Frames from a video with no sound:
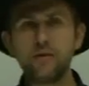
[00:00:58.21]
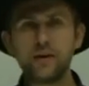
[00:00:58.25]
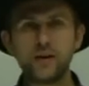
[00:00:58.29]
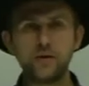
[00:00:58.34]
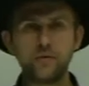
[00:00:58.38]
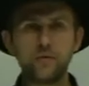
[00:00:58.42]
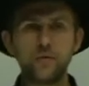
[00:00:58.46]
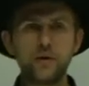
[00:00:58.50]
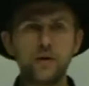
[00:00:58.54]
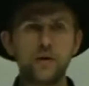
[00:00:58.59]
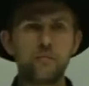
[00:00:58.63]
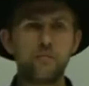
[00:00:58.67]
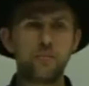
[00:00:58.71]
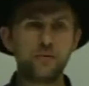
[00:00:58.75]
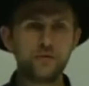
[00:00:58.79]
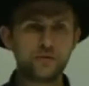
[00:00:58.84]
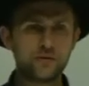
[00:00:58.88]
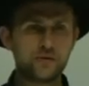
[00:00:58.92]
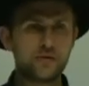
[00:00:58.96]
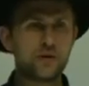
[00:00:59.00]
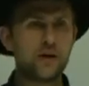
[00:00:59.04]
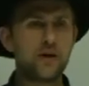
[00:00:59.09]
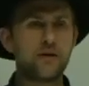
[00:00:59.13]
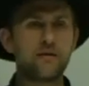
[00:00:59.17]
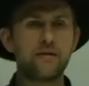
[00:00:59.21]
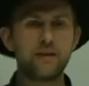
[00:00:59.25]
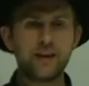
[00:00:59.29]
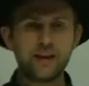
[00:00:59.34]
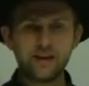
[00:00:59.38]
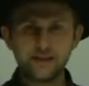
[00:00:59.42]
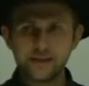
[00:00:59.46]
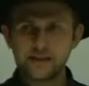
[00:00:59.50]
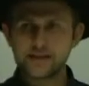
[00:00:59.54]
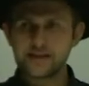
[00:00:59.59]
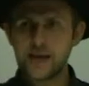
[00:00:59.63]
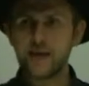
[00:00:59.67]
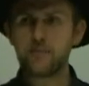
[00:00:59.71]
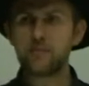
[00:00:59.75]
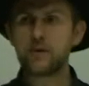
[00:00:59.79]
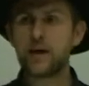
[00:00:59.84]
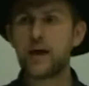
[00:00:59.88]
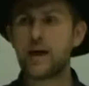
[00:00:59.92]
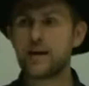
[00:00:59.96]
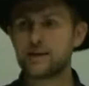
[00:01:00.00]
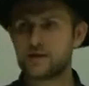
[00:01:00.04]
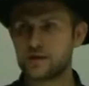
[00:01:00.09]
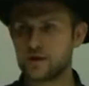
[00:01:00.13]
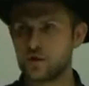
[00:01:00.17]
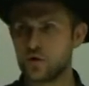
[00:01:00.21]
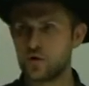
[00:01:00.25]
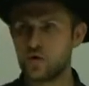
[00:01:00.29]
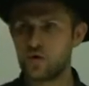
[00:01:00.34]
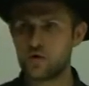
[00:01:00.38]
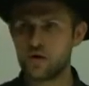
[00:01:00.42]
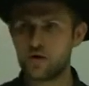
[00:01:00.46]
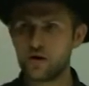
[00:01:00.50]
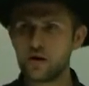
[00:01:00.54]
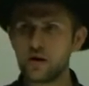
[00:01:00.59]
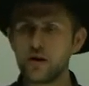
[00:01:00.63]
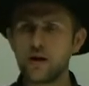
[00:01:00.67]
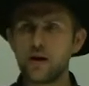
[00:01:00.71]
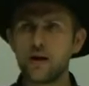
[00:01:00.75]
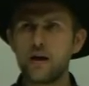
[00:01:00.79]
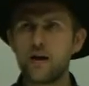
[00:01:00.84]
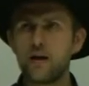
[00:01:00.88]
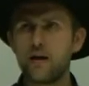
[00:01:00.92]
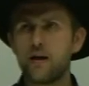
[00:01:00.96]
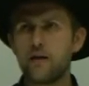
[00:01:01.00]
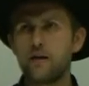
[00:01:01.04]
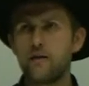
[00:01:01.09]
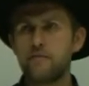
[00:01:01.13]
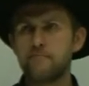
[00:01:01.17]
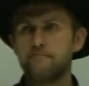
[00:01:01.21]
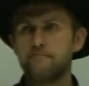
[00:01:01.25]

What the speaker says: How can we put together in the same category